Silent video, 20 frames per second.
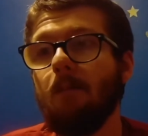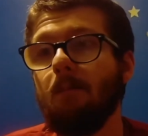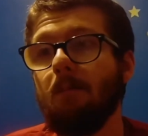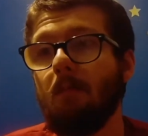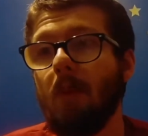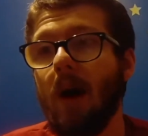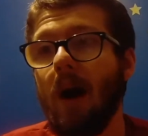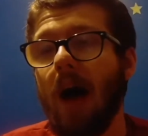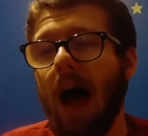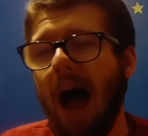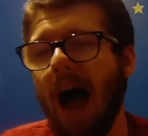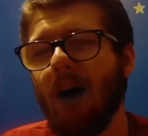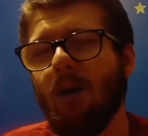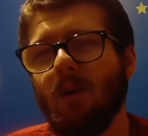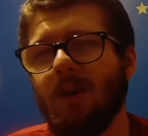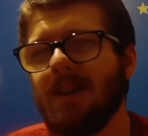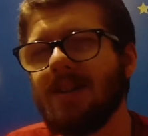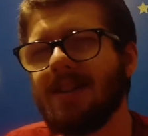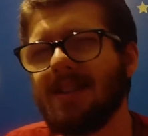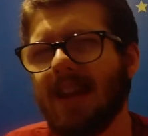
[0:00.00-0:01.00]
But I
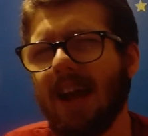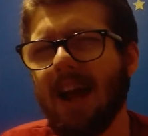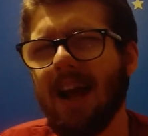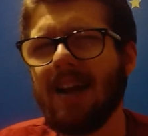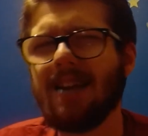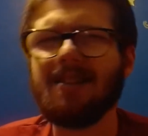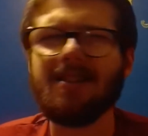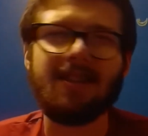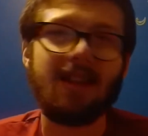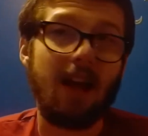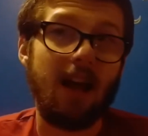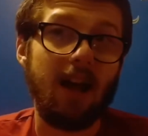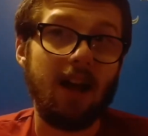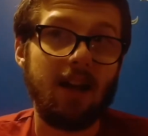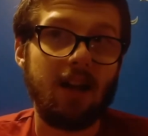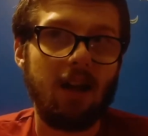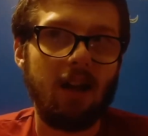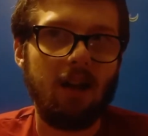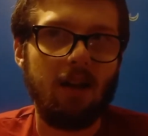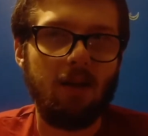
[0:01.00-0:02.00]
wouldn't say it's, like,
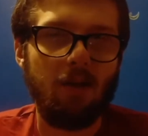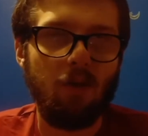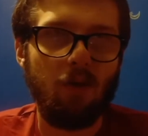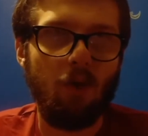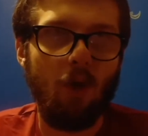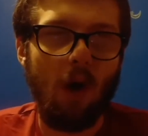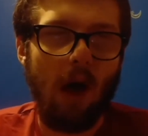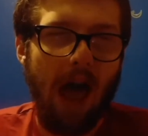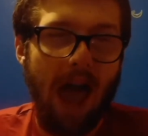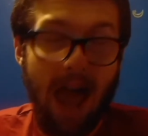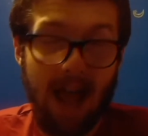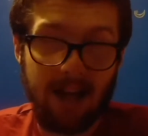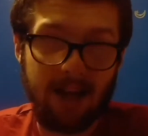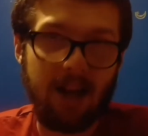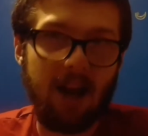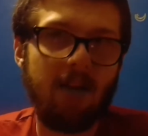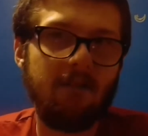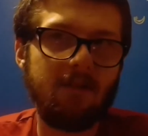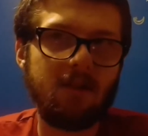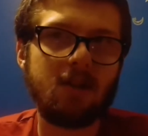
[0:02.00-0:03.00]
the
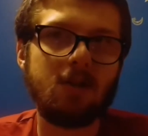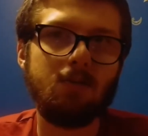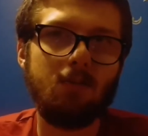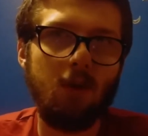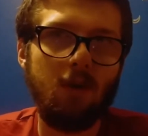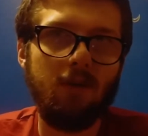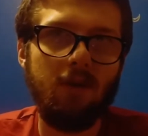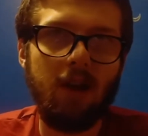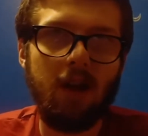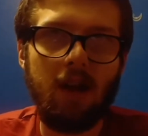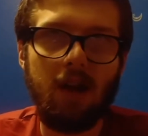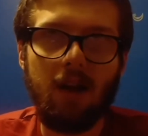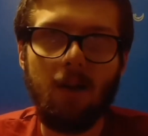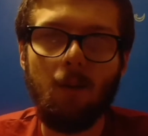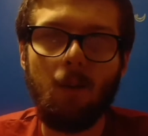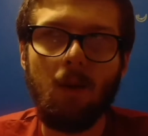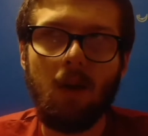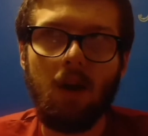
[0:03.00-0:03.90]
ending of this movie.